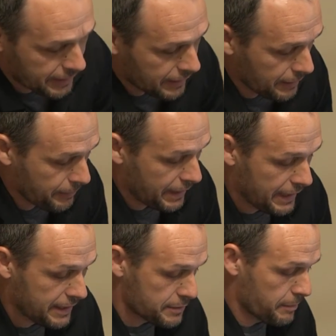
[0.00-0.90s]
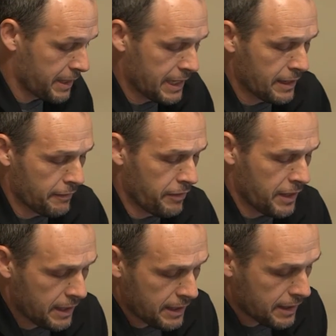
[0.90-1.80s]
to eliminate as many of
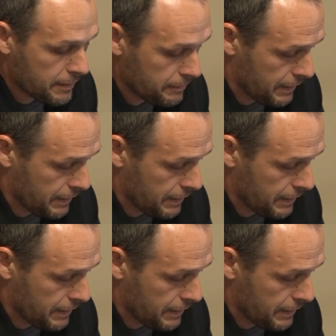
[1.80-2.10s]
the